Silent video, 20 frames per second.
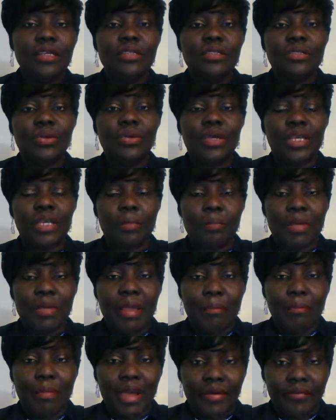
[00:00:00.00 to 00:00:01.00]
to keep
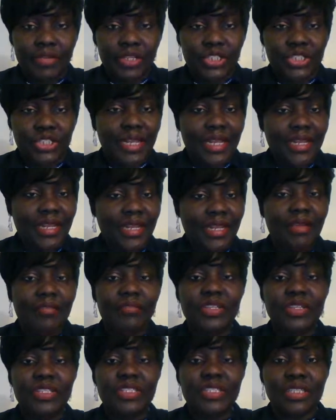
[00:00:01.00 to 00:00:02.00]
my marriage and
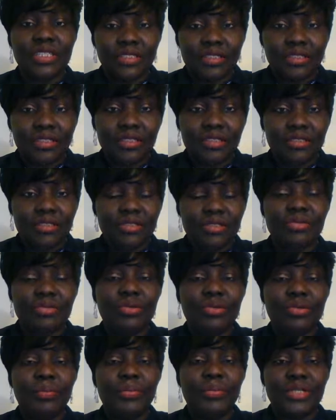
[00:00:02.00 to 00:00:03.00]
everything to
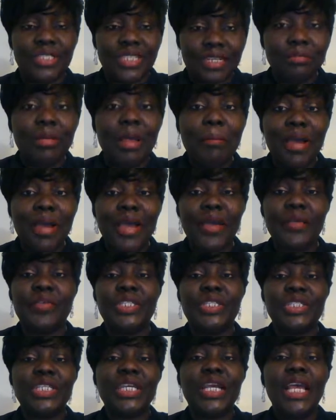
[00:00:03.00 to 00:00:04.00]
protect my
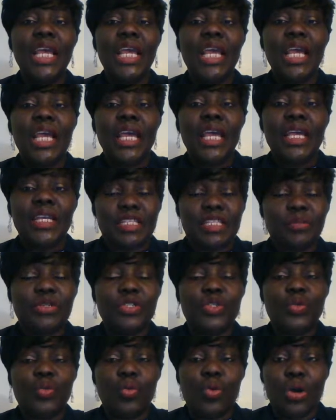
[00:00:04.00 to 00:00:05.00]
marriage. It
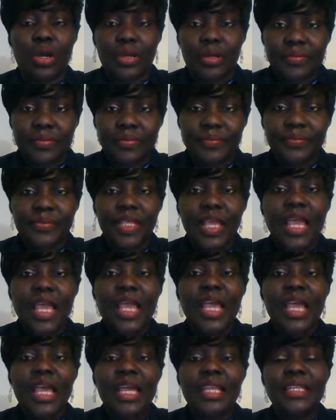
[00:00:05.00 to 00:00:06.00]
must work.
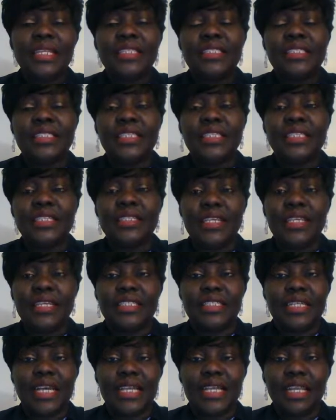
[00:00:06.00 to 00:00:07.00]
She said
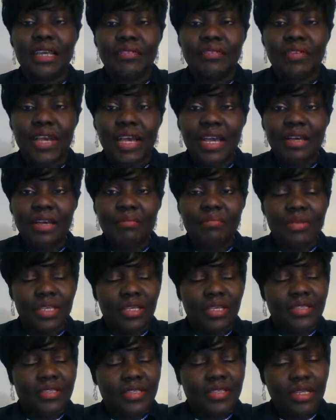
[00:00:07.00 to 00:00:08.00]
she can never be
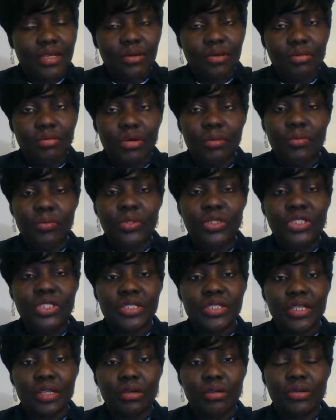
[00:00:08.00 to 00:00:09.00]
a single mom, which
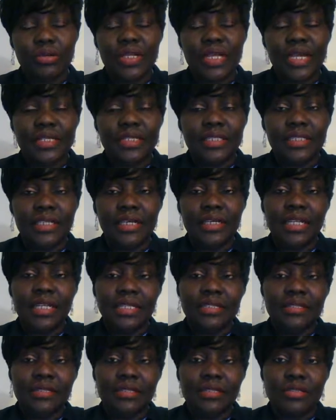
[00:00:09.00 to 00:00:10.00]
is a good idea. That
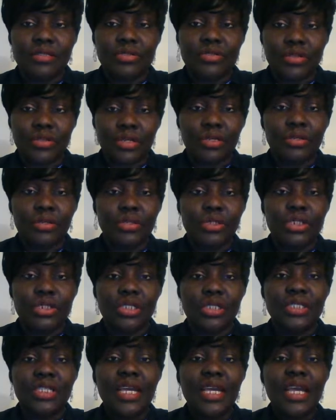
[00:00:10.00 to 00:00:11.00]
is a strong
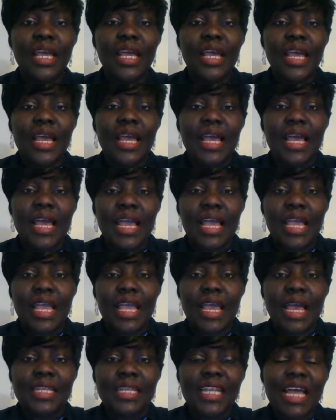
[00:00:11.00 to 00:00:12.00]
motion.
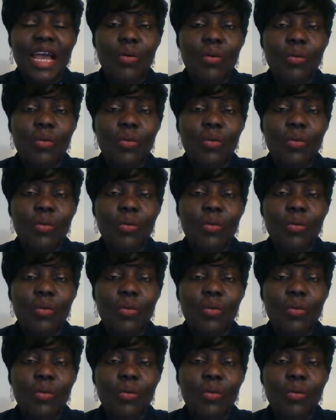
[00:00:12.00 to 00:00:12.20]
Ada